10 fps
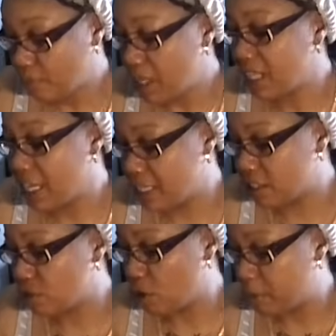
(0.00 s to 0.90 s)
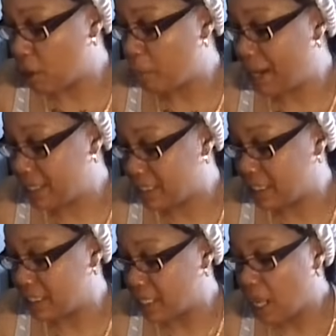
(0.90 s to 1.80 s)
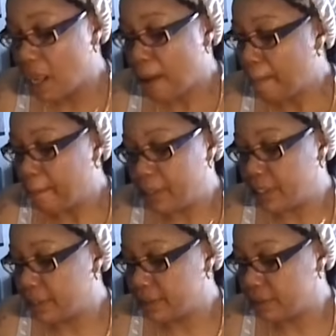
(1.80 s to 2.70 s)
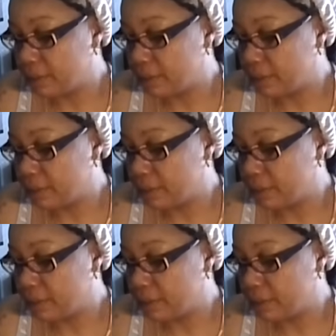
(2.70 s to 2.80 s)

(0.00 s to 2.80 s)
Cancer, Scorpio, Pisces. But